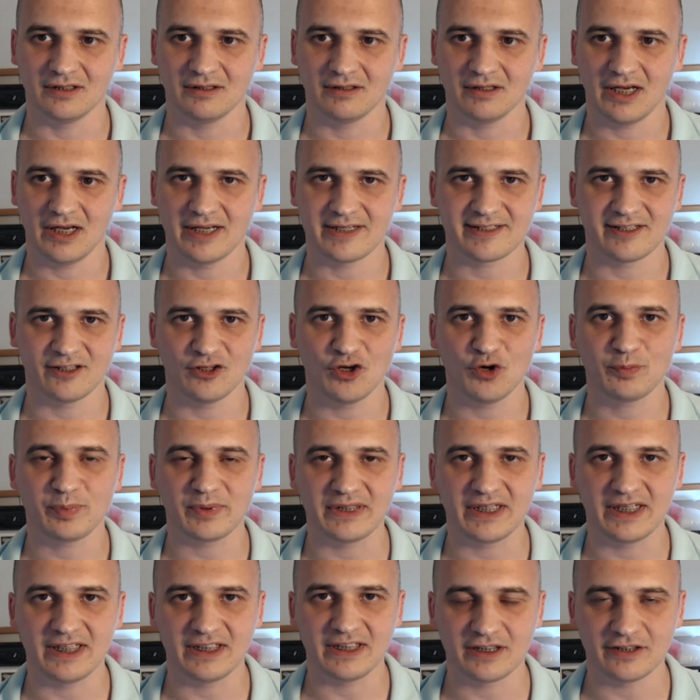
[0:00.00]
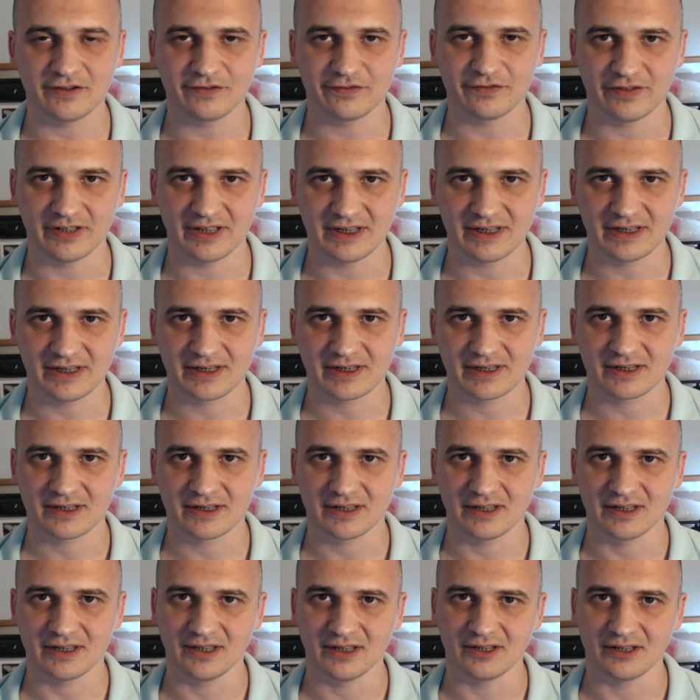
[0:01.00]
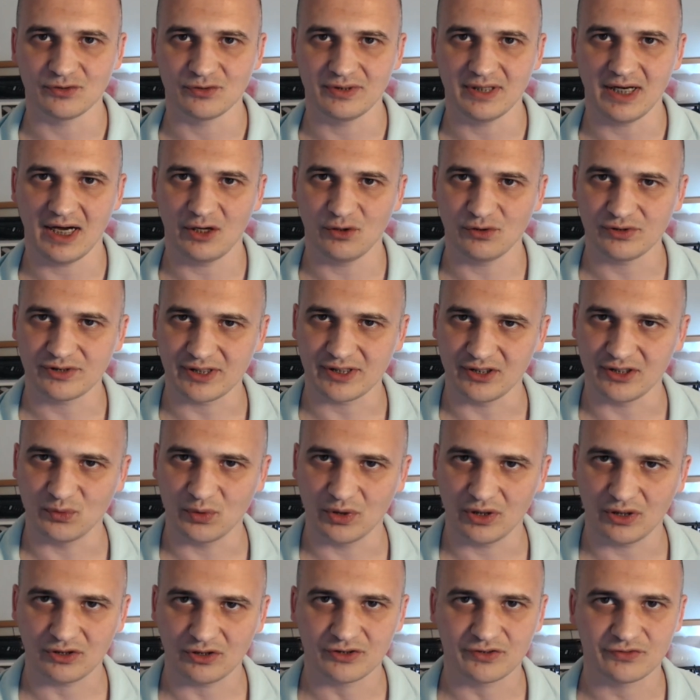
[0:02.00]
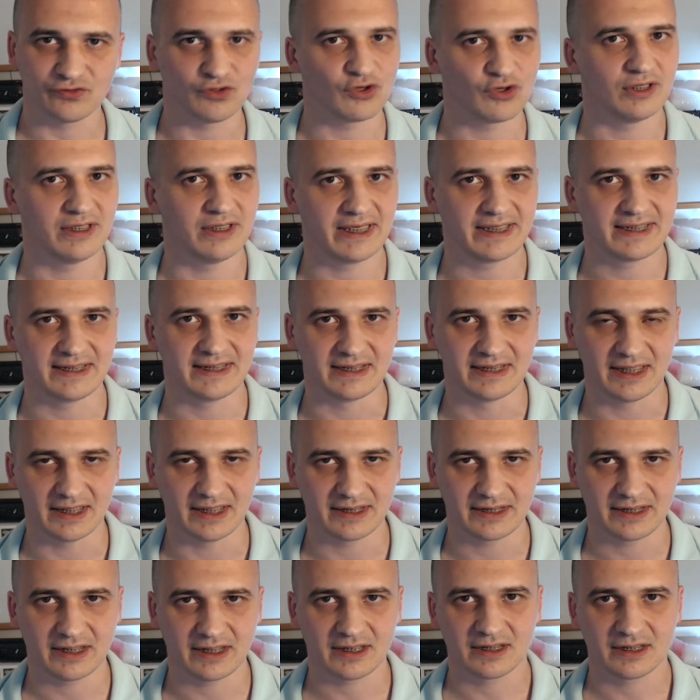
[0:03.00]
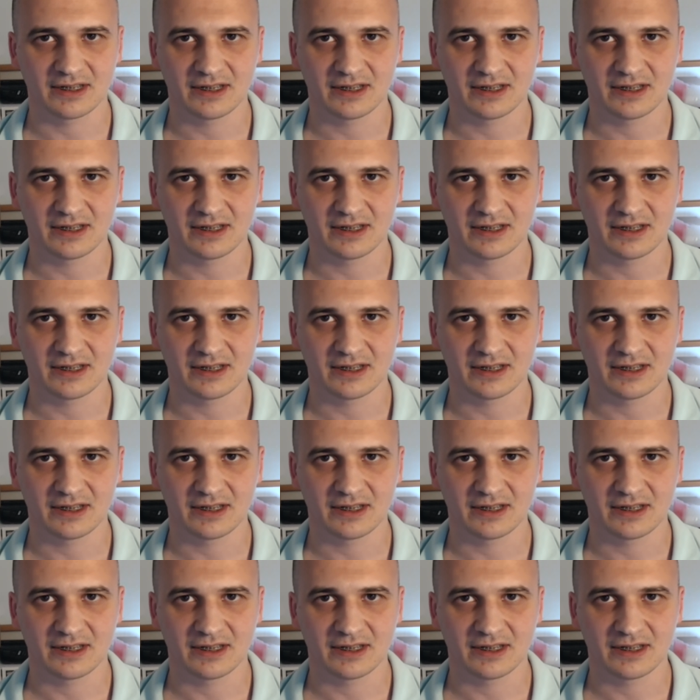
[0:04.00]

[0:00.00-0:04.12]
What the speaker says: has an open interface to the outside world for collecting data.